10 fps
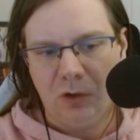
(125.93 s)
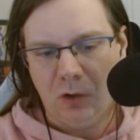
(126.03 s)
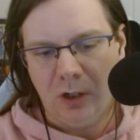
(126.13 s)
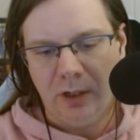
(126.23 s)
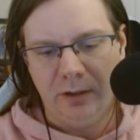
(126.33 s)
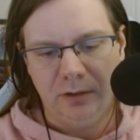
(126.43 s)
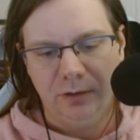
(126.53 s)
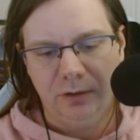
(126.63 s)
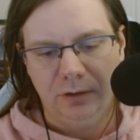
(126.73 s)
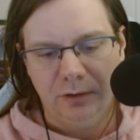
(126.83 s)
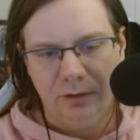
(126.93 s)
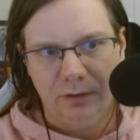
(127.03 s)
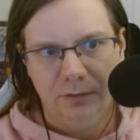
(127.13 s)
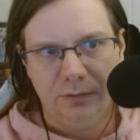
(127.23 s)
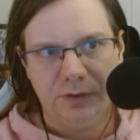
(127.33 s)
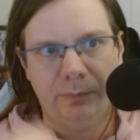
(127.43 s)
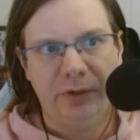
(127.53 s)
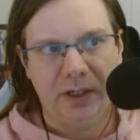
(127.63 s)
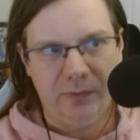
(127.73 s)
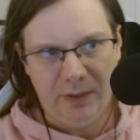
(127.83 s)
on
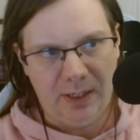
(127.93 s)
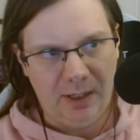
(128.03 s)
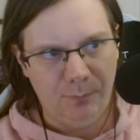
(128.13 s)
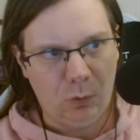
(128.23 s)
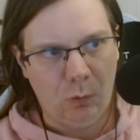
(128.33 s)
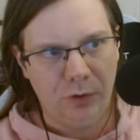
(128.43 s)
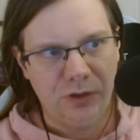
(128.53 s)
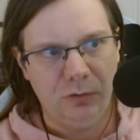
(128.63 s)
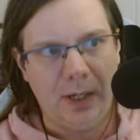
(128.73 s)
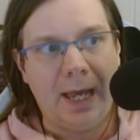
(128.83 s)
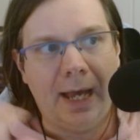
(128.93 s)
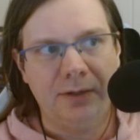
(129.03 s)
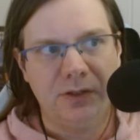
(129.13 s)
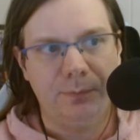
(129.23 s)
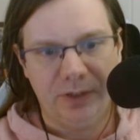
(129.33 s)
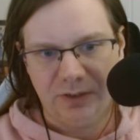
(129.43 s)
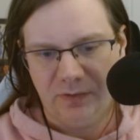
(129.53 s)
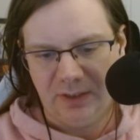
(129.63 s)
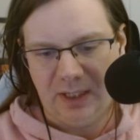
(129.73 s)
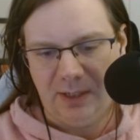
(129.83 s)
something in the game or to add something to
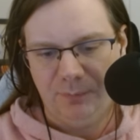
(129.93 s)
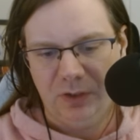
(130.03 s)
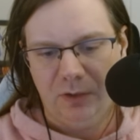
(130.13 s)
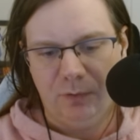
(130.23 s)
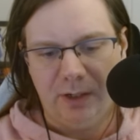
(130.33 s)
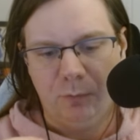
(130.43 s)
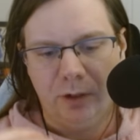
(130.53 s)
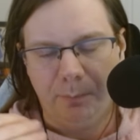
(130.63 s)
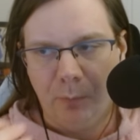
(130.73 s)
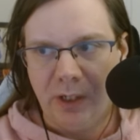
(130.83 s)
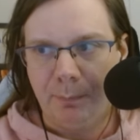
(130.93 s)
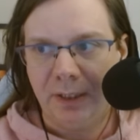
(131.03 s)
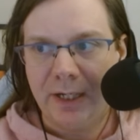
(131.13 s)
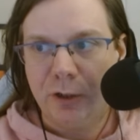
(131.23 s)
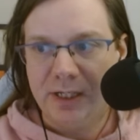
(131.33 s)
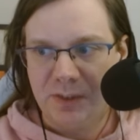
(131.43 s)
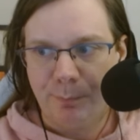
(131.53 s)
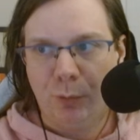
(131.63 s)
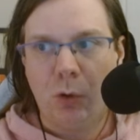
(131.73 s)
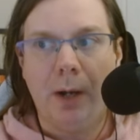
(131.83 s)
the game, right? Where when a player is
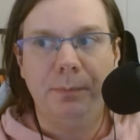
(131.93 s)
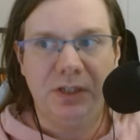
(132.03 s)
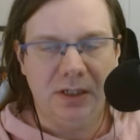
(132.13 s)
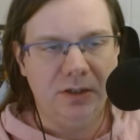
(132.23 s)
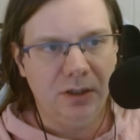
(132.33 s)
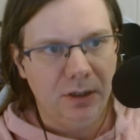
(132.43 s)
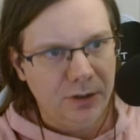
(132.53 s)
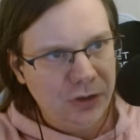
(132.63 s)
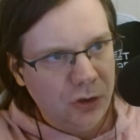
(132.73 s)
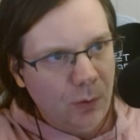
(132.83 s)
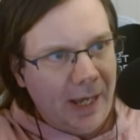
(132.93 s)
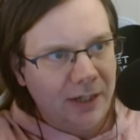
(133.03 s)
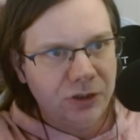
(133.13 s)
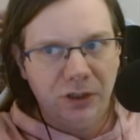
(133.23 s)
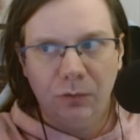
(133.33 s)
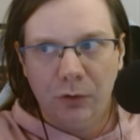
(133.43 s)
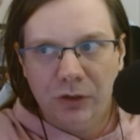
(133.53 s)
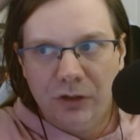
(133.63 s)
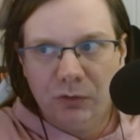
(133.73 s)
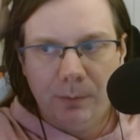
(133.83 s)
prompted to action or to
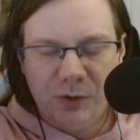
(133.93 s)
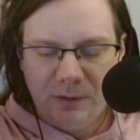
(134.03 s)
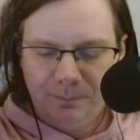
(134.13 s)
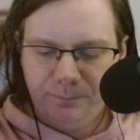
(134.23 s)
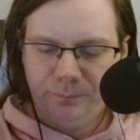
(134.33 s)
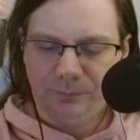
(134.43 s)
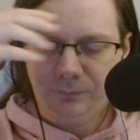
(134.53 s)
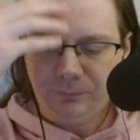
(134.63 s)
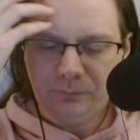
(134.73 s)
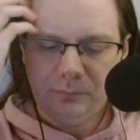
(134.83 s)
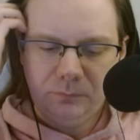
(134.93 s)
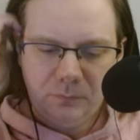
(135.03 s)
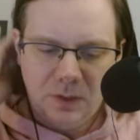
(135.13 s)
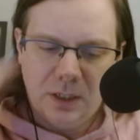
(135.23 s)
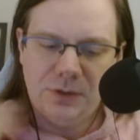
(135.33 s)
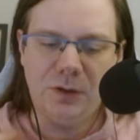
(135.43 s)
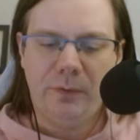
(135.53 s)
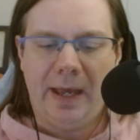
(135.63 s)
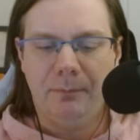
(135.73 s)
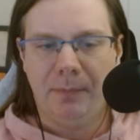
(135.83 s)
description. And so
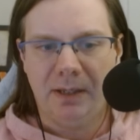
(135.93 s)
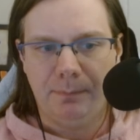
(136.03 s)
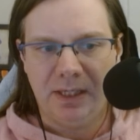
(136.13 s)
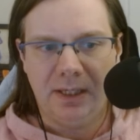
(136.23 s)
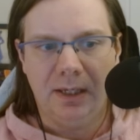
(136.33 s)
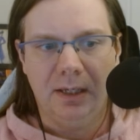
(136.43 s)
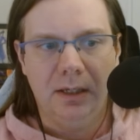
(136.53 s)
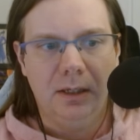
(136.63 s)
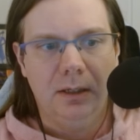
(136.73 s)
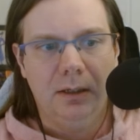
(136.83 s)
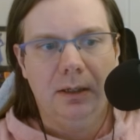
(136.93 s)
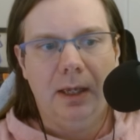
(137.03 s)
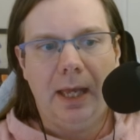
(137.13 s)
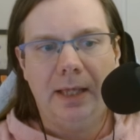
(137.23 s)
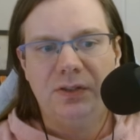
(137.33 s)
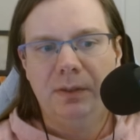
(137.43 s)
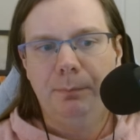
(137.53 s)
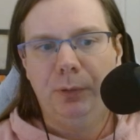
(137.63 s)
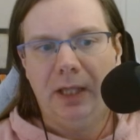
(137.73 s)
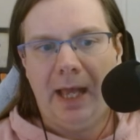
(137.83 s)
that might be as
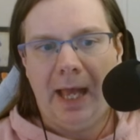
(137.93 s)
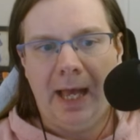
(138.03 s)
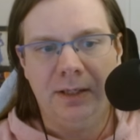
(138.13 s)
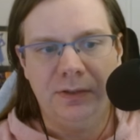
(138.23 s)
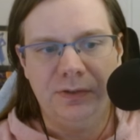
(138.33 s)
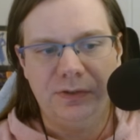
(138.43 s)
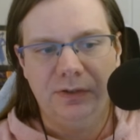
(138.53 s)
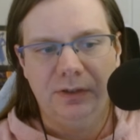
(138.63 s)
simple as